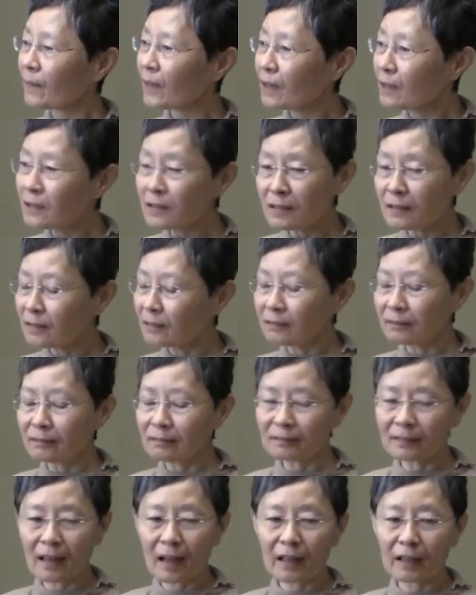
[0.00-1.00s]
a
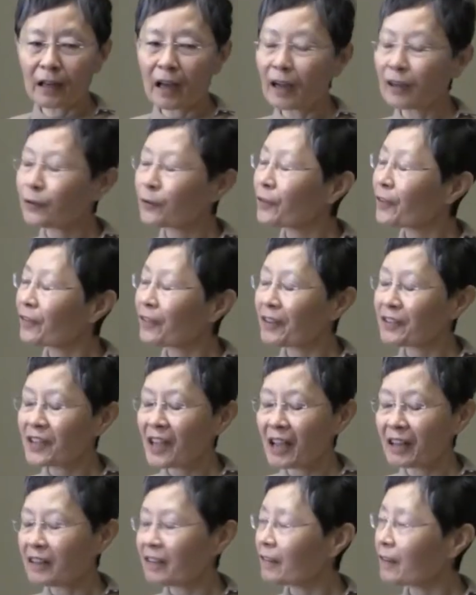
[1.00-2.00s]
I, I don't think
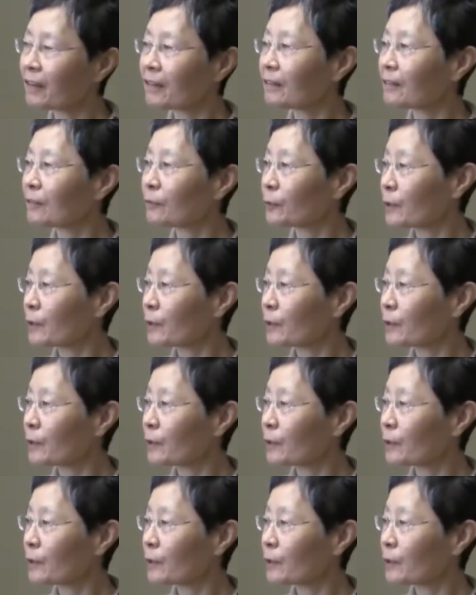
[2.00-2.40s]
there's anything